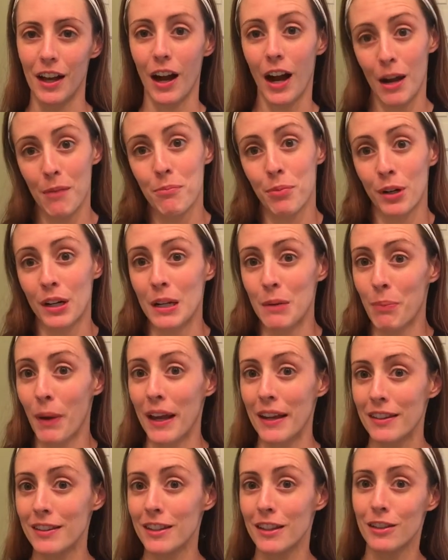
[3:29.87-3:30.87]
I'm pretty
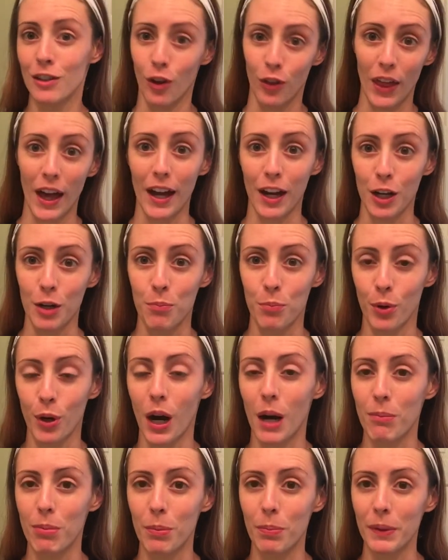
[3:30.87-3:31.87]
pasty, so that could
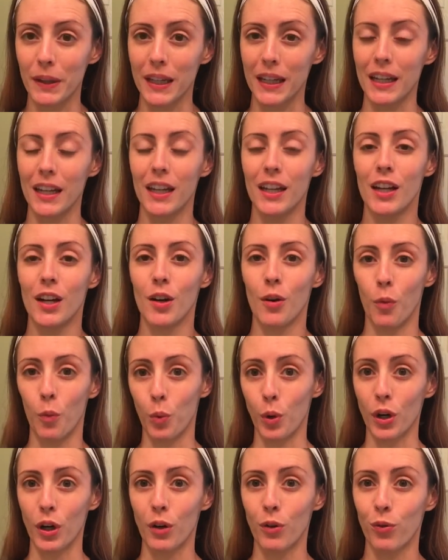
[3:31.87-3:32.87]
probably
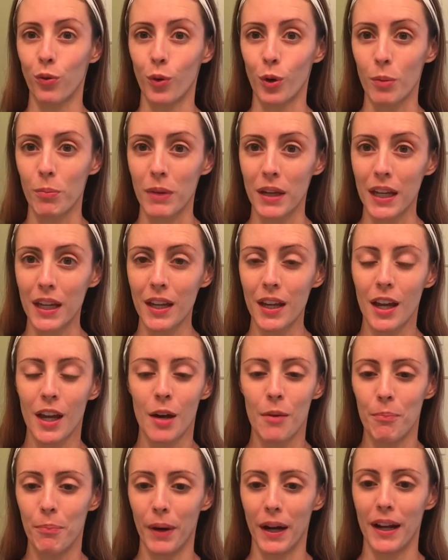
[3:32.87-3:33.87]
work for me.
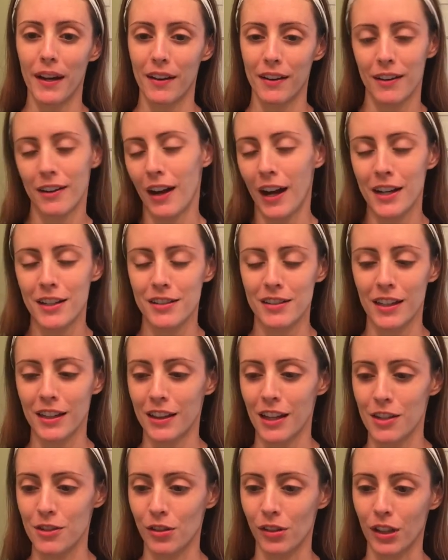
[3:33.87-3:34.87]
But I just think
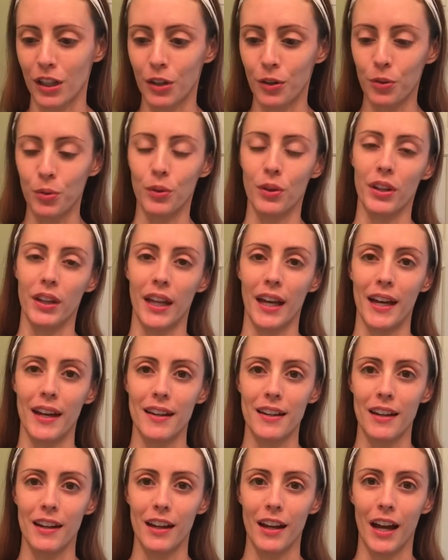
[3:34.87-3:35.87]
that's really cool
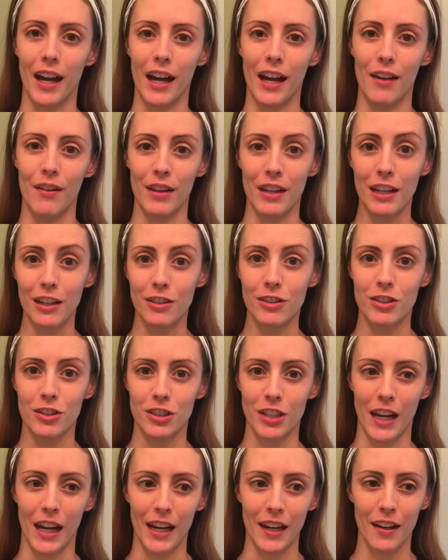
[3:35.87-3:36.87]
that each
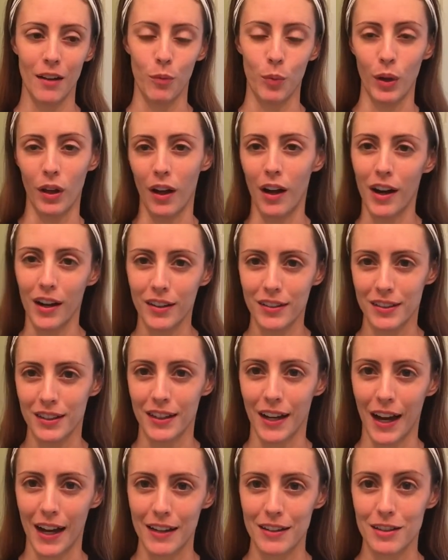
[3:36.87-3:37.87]
shade will
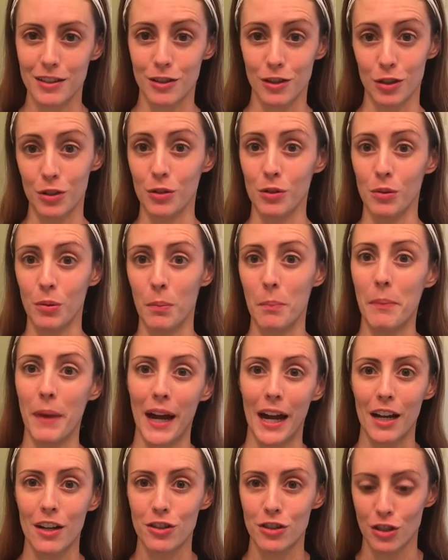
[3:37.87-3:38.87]
oxidize to
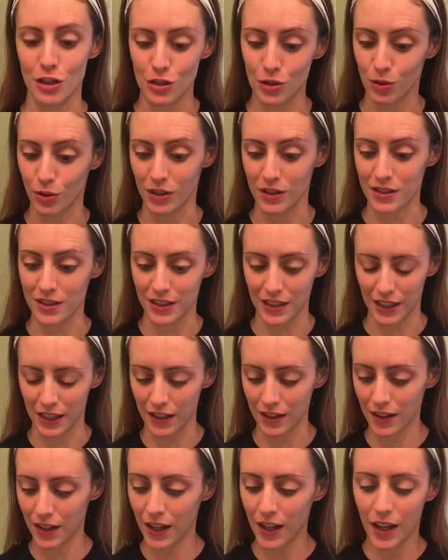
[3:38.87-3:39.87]
match your
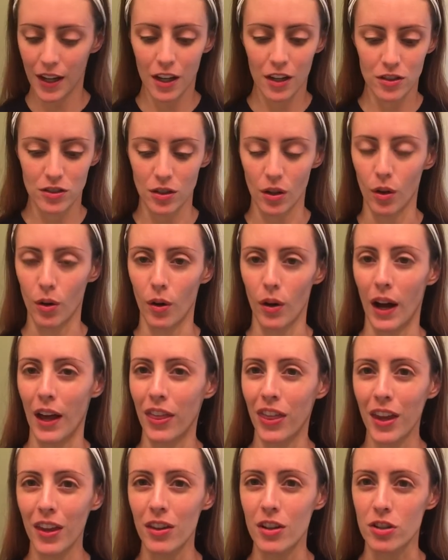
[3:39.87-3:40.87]
skin. So I
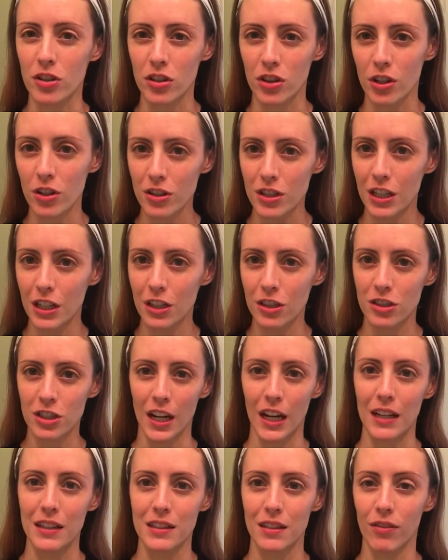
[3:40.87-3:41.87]
think there's 13
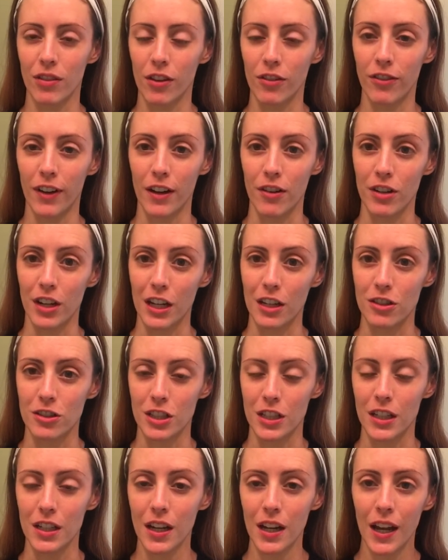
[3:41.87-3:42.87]
shades of the
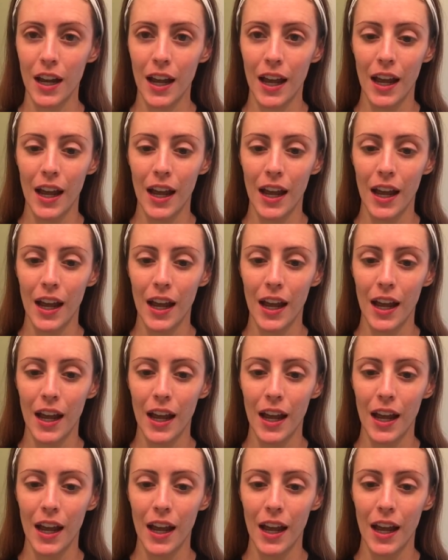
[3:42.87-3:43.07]
foundation.